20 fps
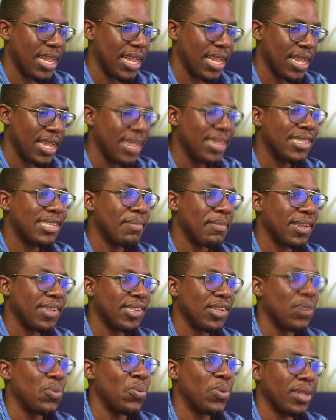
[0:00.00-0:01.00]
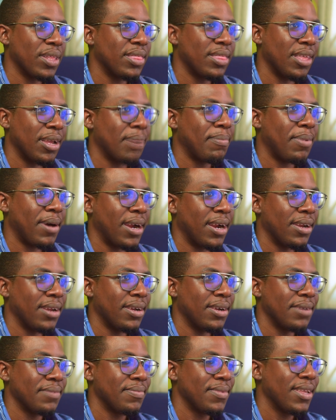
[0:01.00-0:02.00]
intimacy with their
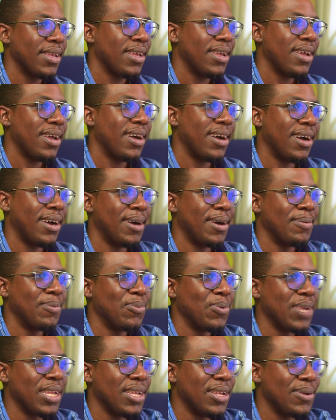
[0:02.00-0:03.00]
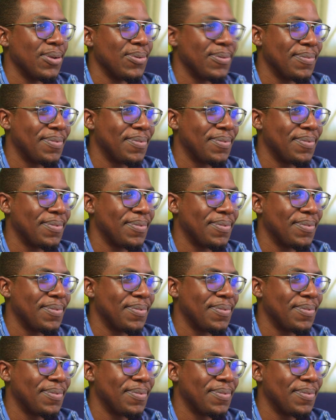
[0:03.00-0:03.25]
partner. We